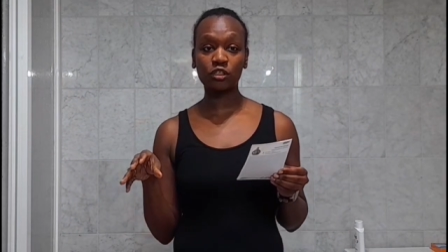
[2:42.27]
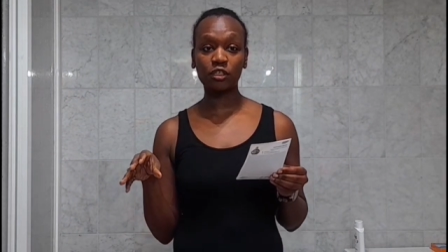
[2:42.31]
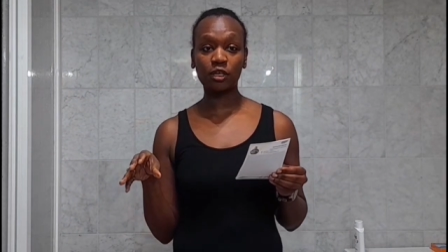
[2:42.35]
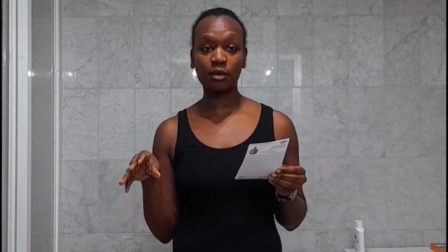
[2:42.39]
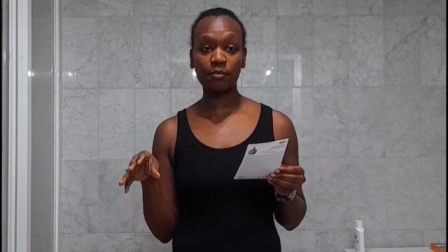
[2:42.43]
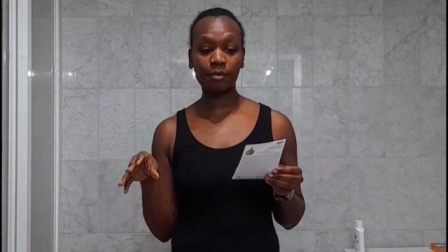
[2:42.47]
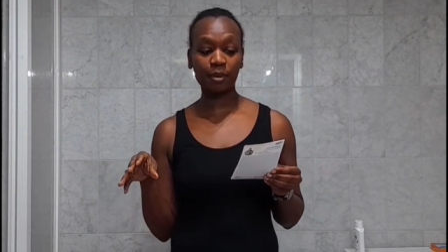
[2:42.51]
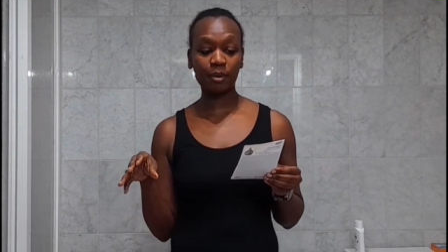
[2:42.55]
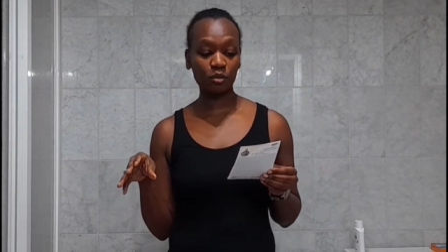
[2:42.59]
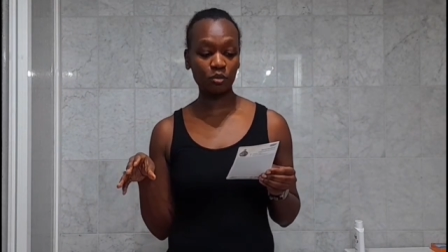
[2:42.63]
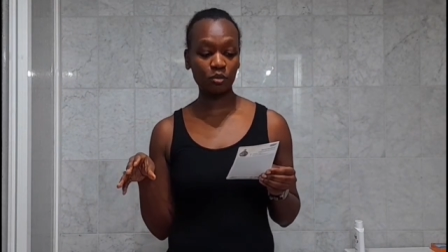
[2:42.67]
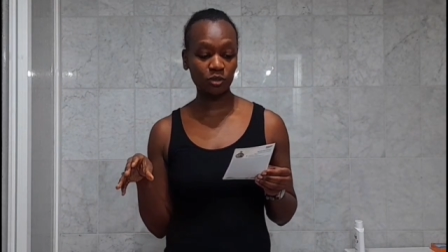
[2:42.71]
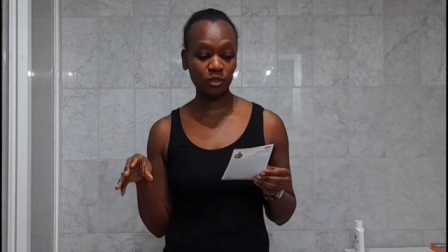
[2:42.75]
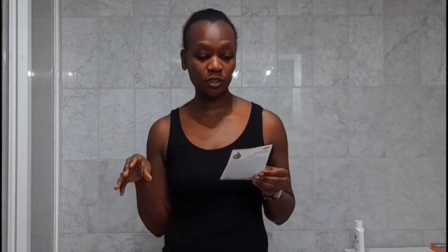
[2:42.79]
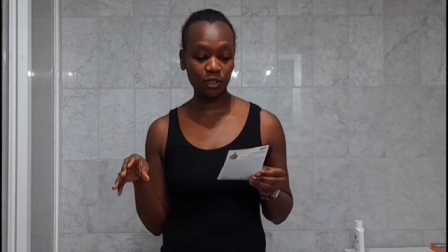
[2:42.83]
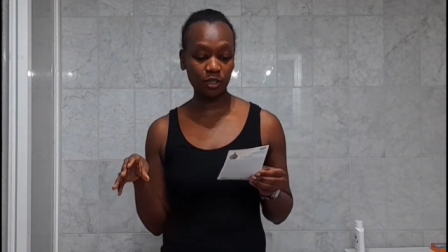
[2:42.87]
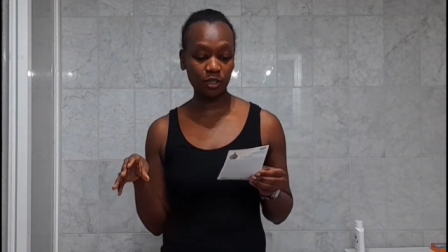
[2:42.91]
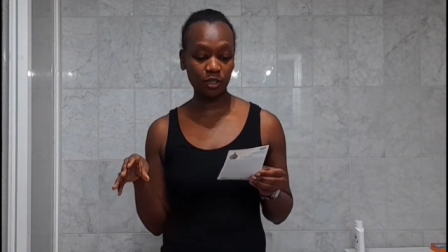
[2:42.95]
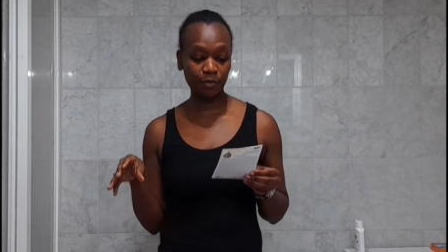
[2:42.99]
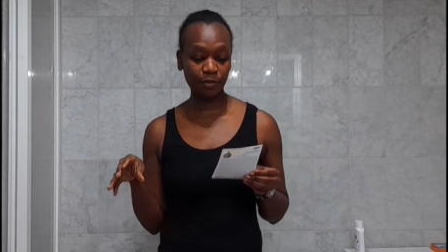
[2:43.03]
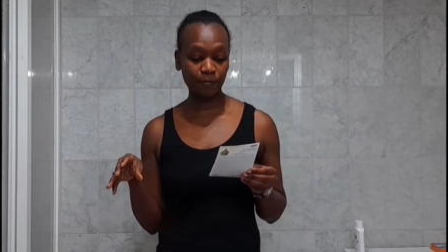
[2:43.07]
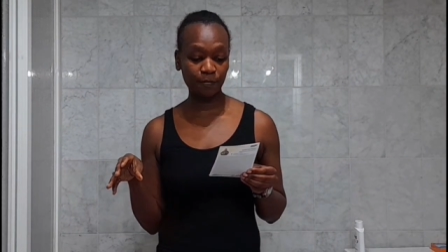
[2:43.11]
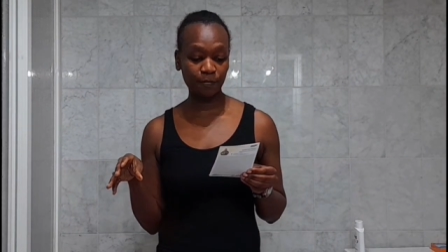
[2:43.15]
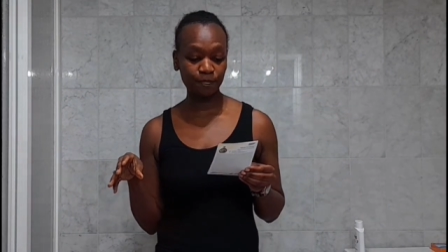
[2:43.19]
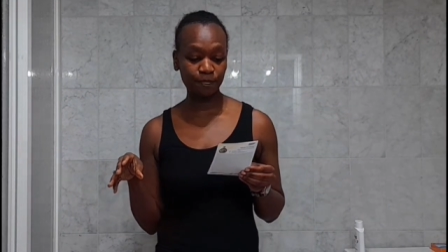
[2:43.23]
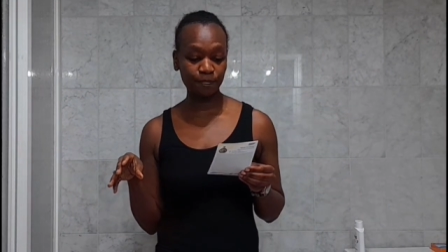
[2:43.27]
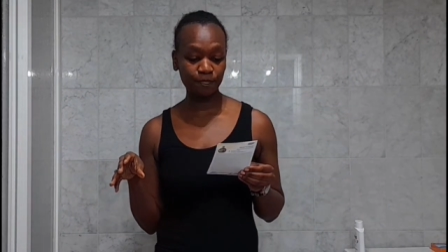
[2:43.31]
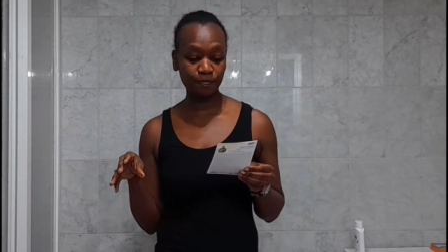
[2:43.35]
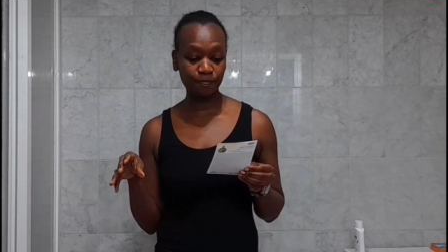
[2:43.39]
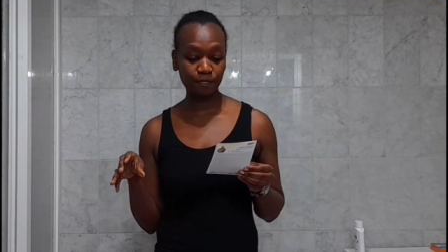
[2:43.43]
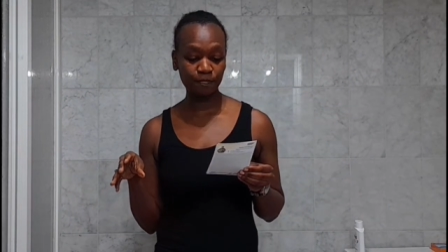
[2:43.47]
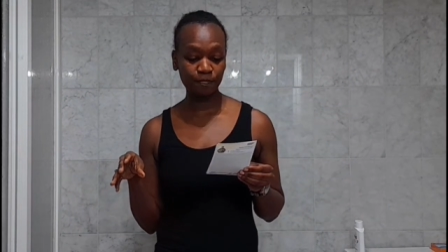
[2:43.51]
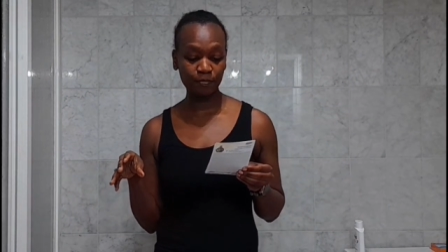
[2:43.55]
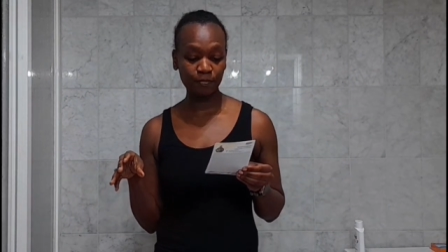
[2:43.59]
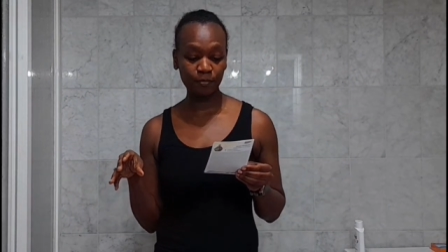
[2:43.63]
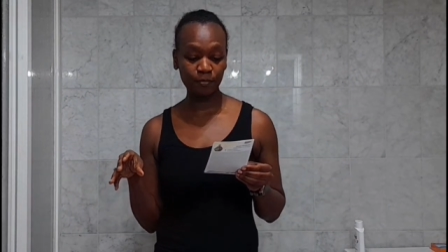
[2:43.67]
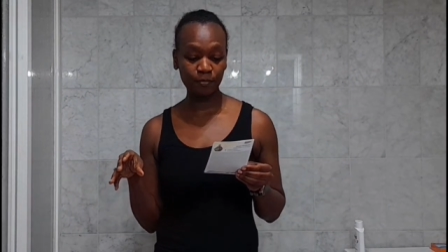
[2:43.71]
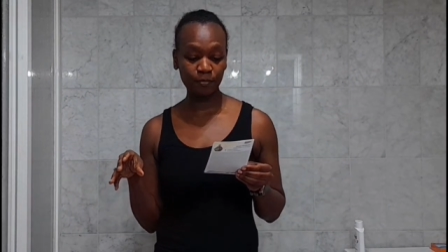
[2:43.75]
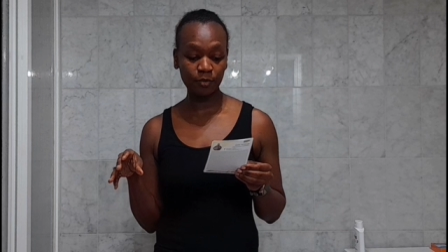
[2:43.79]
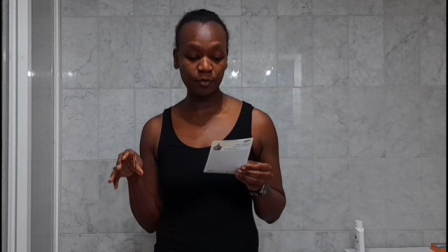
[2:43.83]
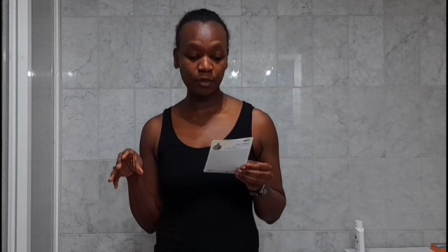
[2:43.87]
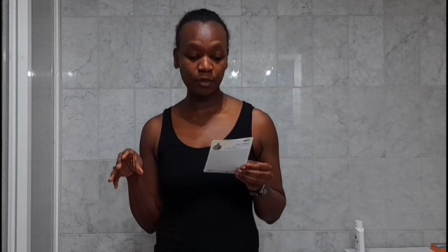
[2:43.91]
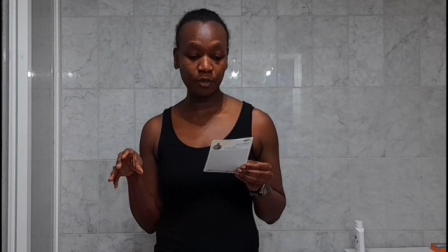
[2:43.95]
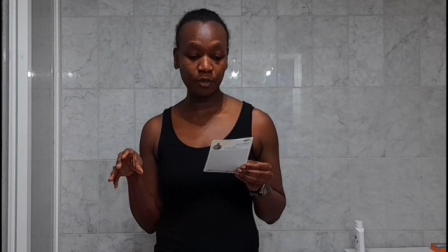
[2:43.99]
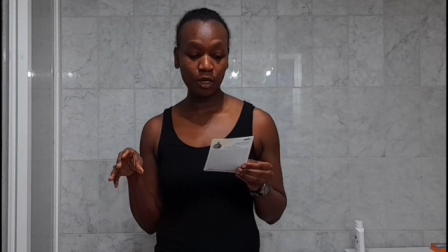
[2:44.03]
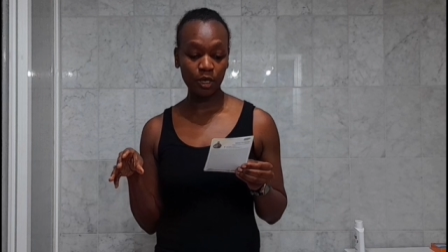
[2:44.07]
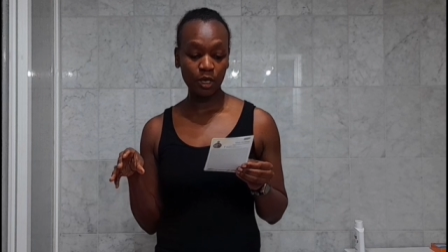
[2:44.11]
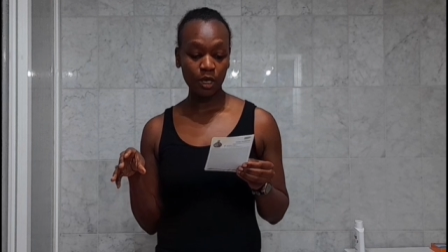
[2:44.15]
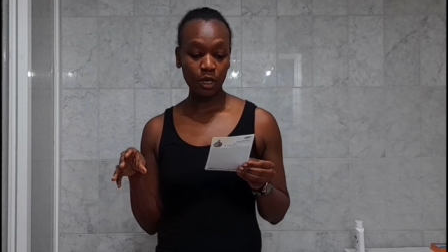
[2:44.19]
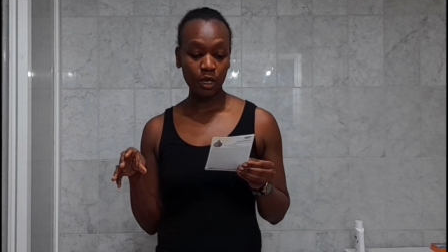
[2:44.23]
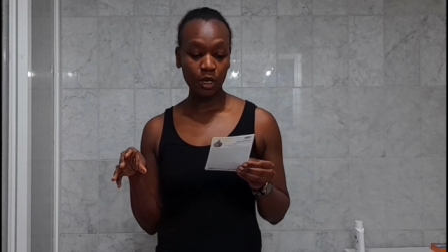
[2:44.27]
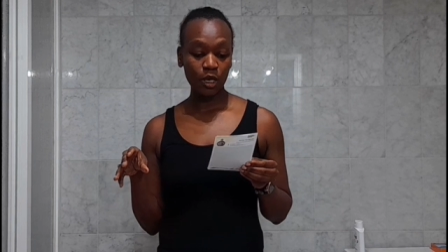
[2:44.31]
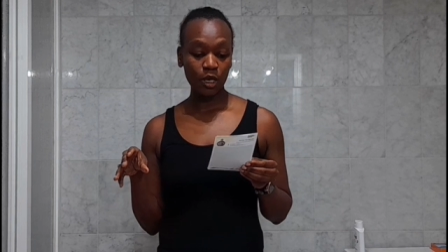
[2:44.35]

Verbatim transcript: about um,